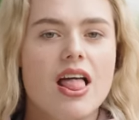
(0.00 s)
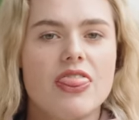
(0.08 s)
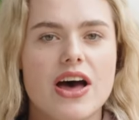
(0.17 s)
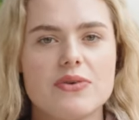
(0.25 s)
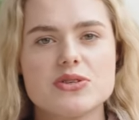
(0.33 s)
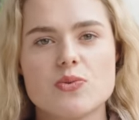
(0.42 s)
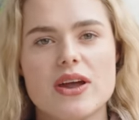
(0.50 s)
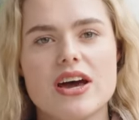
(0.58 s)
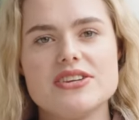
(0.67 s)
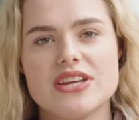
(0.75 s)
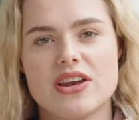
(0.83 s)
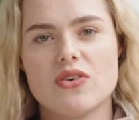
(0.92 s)
that was when
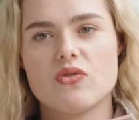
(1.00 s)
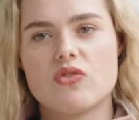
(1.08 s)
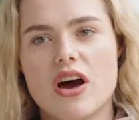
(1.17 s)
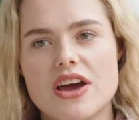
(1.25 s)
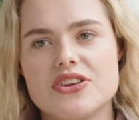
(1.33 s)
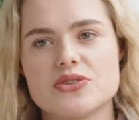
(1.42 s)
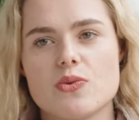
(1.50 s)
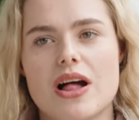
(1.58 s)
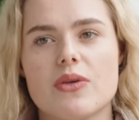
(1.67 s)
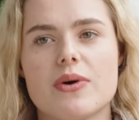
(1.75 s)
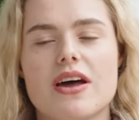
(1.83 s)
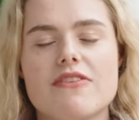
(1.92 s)
I didn't ride as
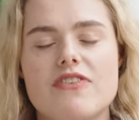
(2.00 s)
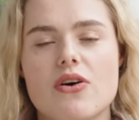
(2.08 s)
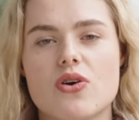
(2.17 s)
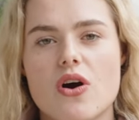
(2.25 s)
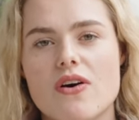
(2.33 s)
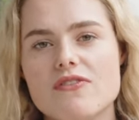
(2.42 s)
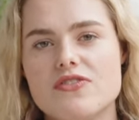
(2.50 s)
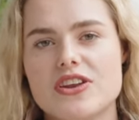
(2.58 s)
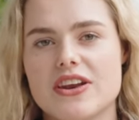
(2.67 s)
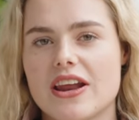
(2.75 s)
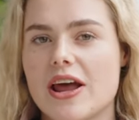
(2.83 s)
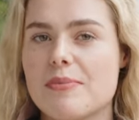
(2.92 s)
well. When I felt
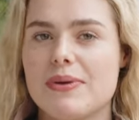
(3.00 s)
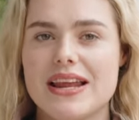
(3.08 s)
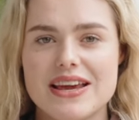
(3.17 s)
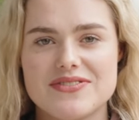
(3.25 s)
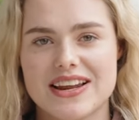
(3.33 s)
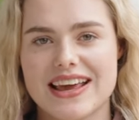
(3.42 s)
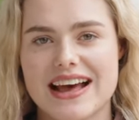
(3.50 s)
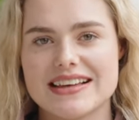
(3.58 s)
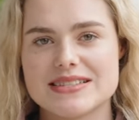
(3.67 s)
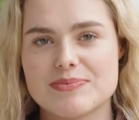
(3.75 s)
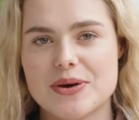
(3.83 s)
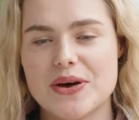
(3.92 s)
confident and I believed in
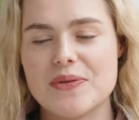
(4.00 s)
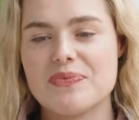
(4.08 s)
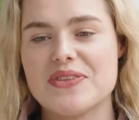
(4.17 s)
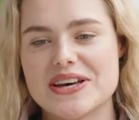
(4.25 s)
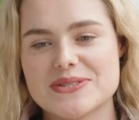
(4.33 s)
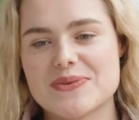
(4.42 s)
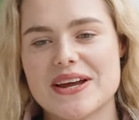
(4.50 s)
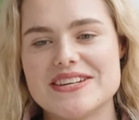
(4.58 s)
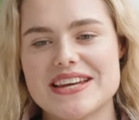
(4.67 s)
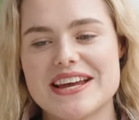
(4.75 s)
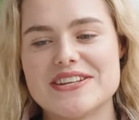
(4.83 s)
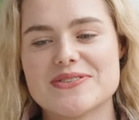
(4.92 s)
Casper, that's when I
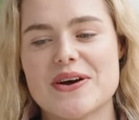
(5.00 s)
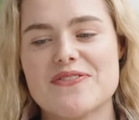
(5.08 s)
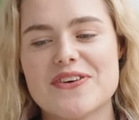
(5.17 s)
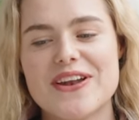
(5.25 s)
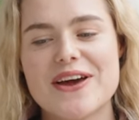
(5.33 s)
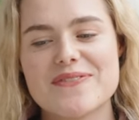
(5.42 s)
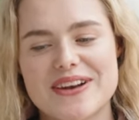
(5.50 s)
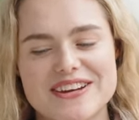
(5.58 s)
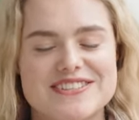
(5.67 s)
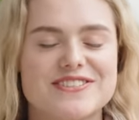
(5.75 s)
did. So I feel like when I